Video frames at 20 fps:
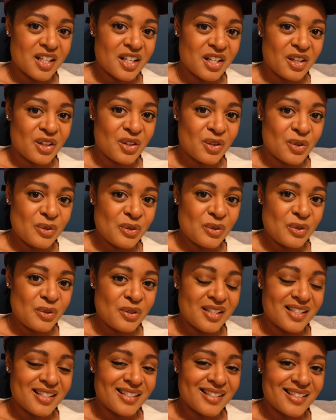
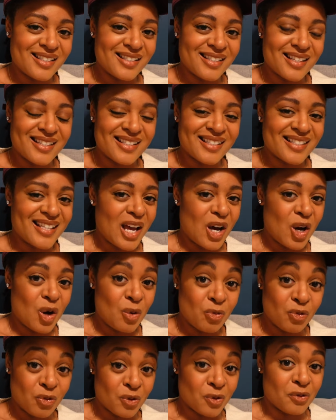clothes is
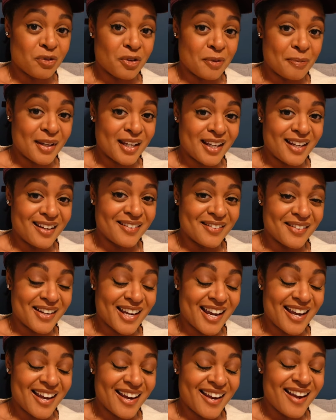helpful for me,
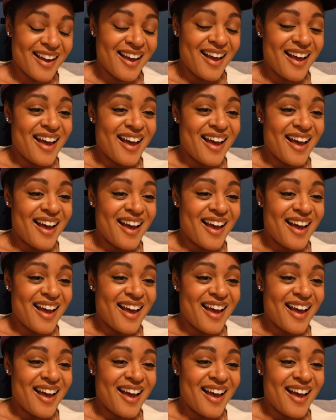okay?